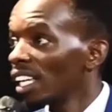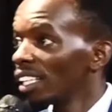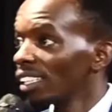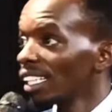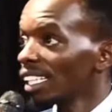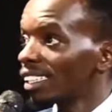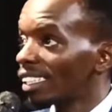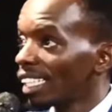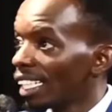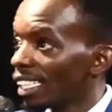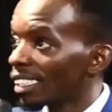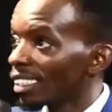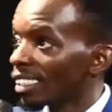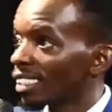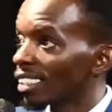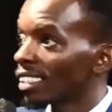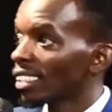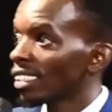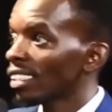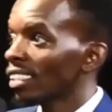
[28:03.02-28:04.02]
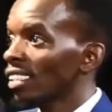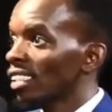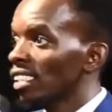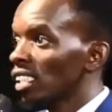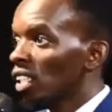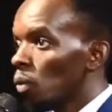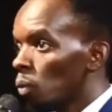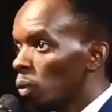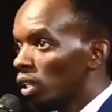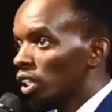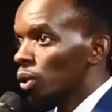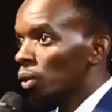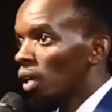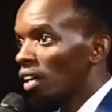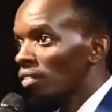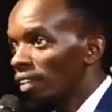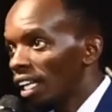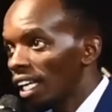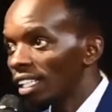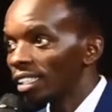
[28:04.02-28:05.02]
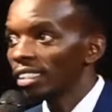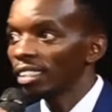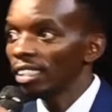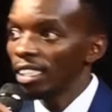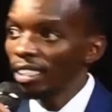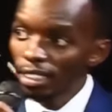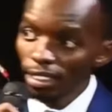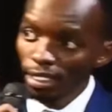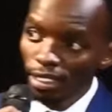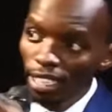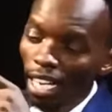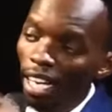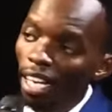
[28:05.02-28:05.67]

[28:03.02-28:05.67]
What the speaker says: in the things which you have learned. It is